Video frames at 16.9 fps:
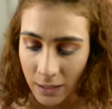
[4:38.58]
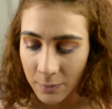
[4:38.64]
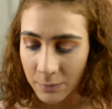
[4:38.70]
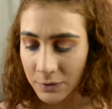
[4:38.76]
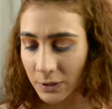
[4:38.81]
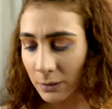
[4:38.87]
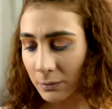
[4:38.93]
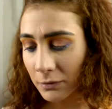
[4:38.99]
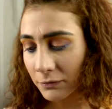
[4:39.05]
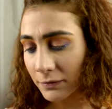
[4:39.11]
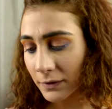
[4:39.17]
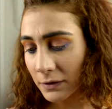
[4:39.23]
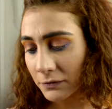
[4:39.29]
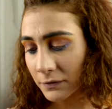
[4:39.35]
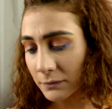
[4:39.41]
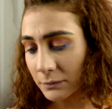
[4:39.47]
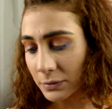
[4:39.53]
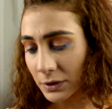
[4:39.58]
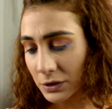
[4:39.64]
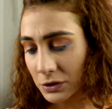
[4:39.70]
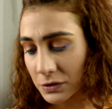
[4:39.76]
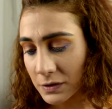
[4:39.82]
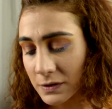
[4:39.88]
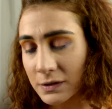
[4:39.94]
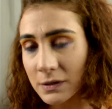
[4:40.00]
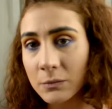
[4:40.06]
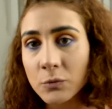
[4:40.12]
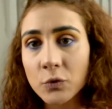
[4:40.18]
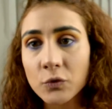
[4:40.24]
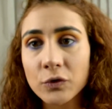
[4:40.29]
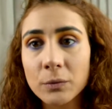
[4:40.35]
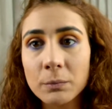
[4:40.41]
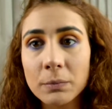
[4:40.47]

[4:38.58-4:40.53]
I'm going to grab a fluffy brush. This is a Morphe